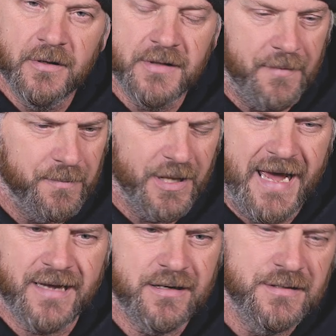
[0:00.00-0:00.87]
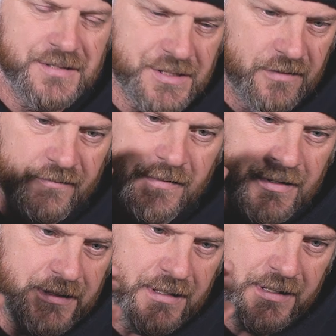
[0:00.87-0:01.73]
That black and silver
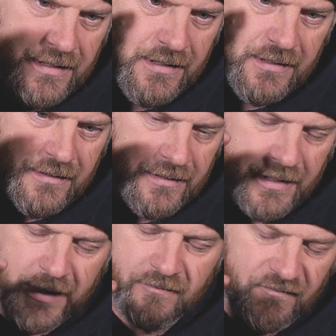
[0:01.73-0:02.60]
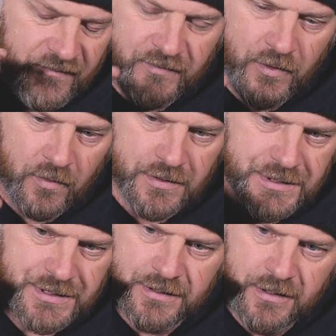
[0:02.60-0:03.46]
that they did, that 50
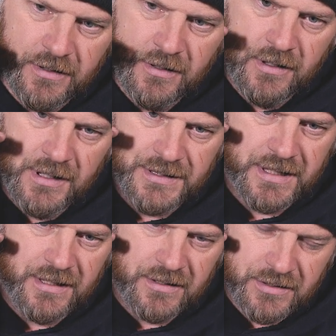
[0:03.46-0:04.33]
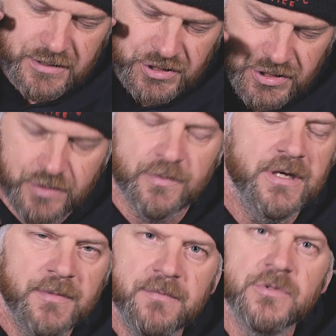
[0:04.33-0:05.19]
horse is a
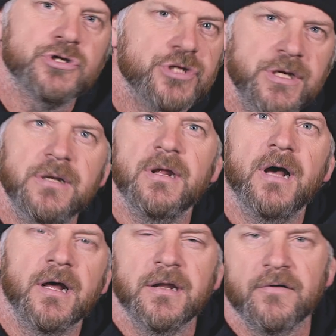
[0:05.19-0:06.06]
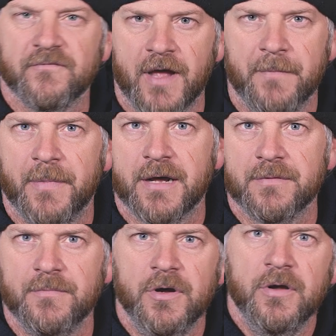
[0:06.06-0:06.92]
screaming machine on a flat
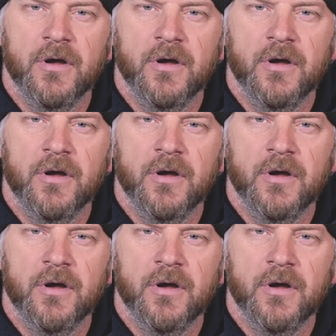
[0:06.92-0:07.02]
bottom.